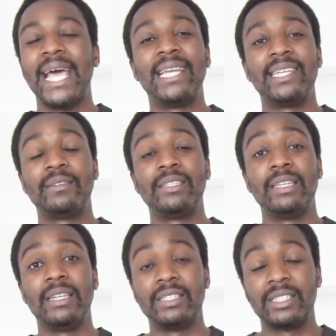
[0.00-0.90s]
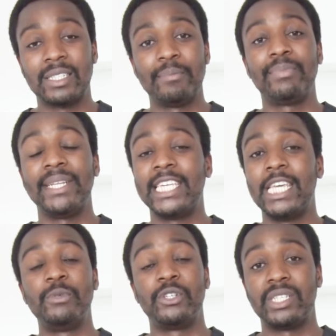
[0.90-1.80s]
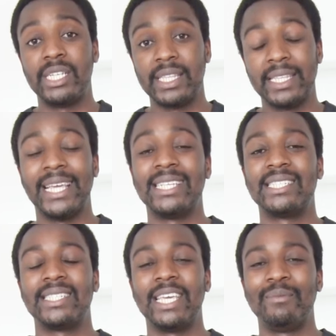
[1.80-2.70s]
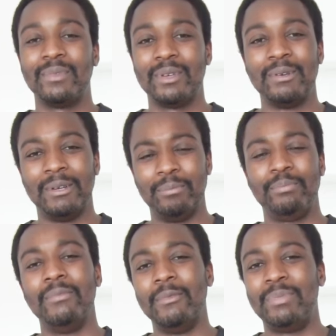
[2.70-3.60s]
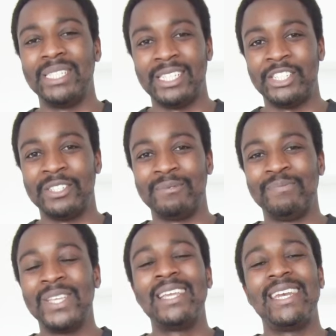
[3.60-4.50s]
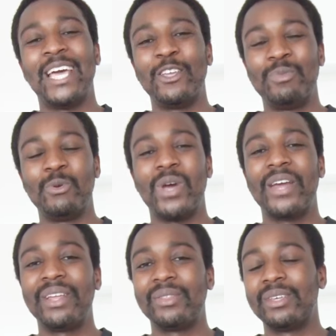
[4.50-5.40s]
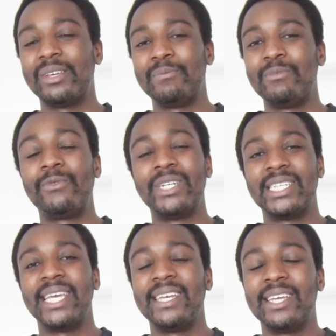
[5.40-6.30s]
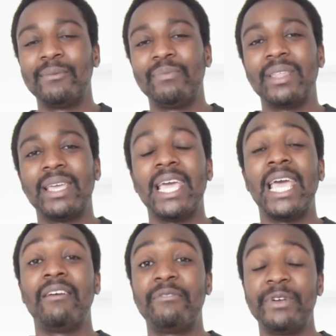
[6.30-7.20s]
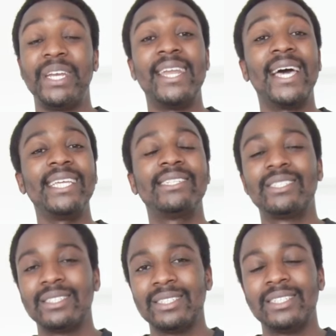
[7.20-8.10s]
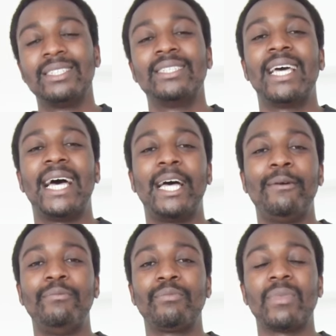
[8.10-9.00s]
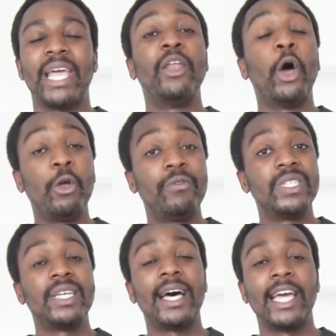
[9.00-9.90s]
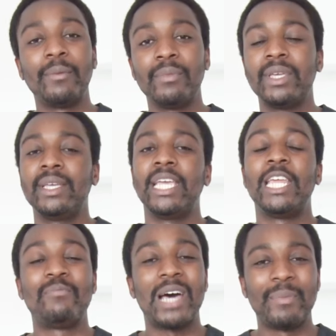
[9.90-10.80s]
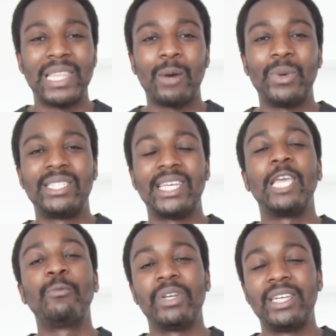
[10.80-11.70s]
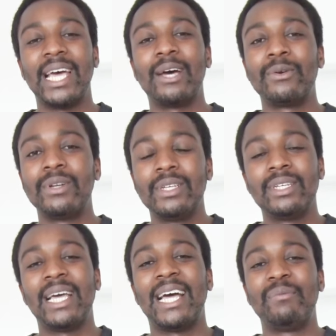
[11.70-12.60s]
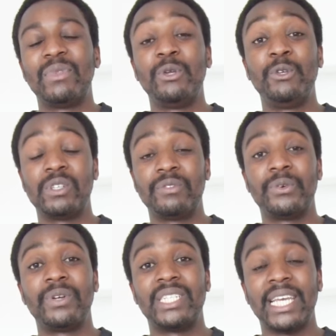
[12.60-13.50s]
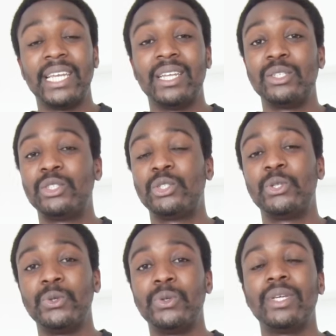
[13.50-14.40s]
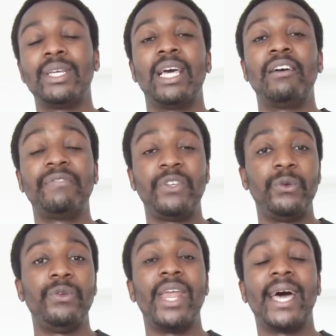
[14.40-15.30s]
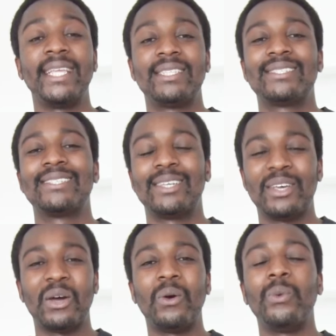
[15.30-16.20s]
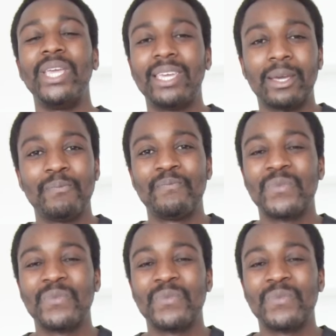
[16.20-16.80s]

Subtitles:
and it simply keeps your teeth in that same position. Now you'd be wearing the retainer every night, and over time it might be that we taper down the use of your retainers to a few nights a week.